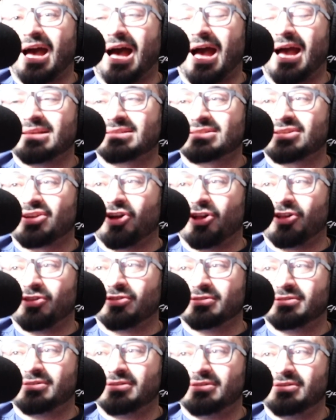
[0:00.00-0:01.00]
day, I
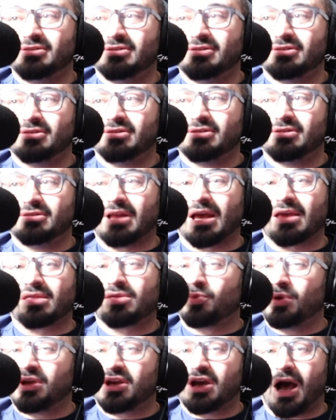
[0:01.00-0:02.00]
sold
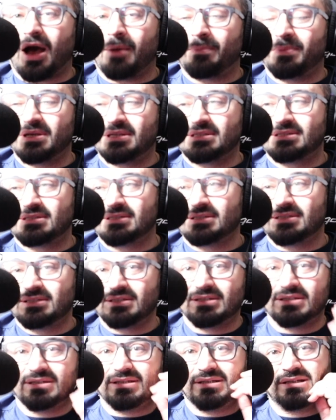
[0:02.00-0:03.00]
like 3
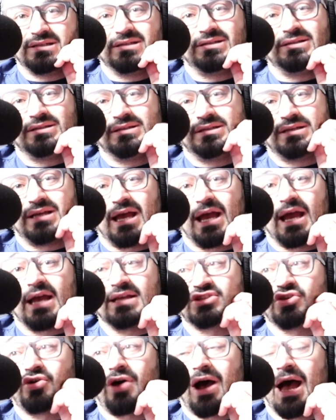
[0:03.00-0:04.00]
copies.
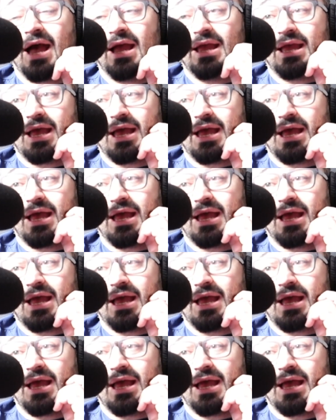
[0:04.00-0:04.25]
So